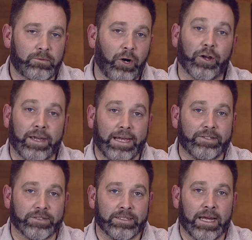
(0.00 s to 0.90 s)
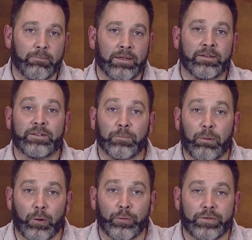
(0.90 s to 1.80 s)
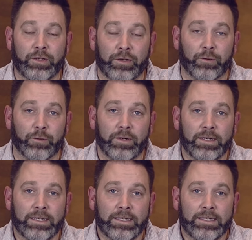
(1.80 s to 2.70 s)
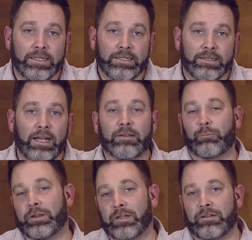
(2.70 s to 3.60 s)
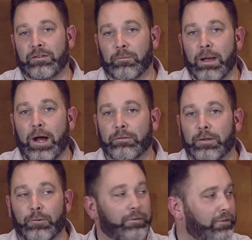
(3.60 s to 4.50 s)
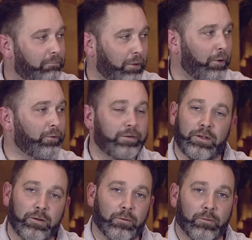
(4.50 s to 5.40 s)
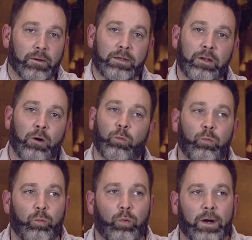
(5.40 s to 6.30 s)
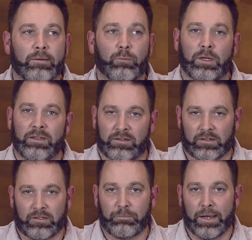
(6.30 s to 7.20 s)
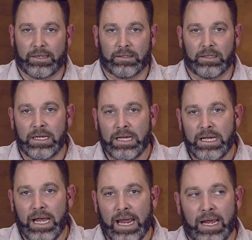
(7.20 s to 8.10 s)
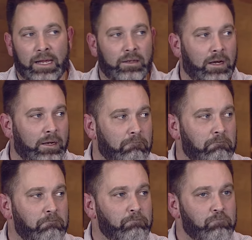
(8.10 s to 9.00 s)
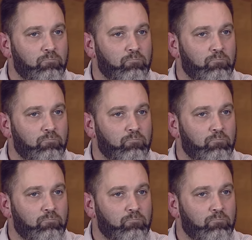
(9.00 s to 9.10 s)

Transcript: Caucasian, that means supposed to do. That's what this is about, though, supposed to do. You know, what is expected. And um,